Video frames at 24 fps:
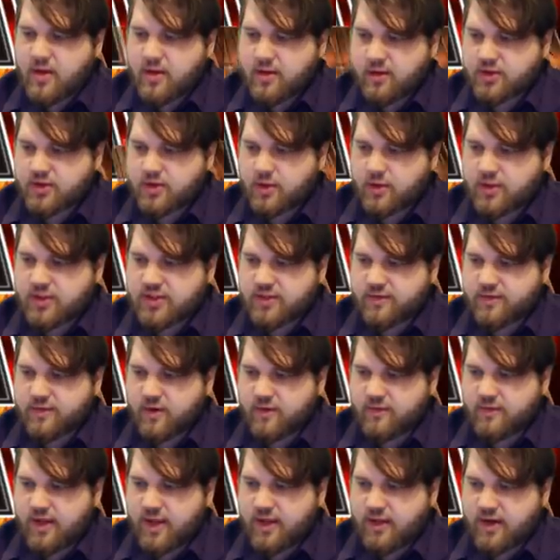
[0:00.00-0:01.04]
There's no reason
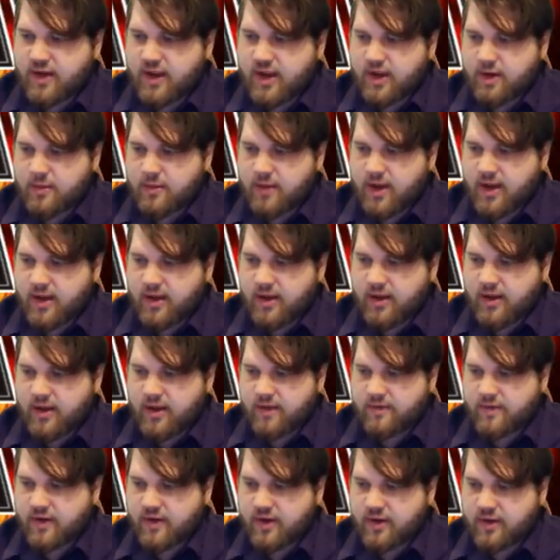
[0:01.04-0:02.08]
for invalidating
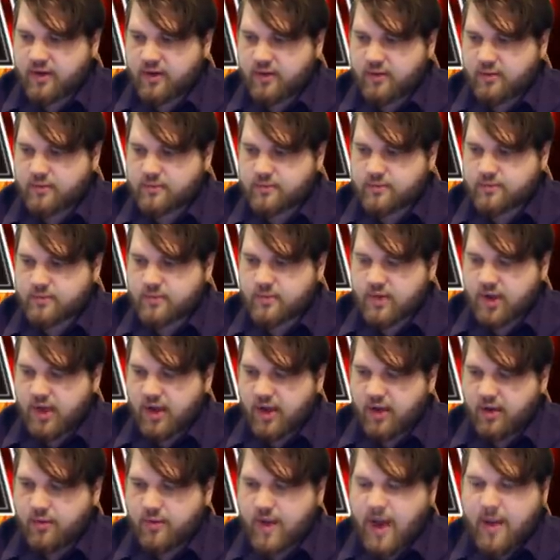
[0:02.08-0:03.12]
my fucking
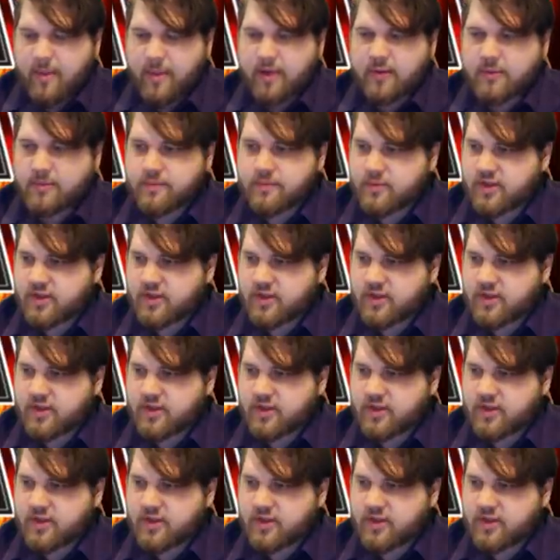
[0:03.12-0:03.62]
rabbit.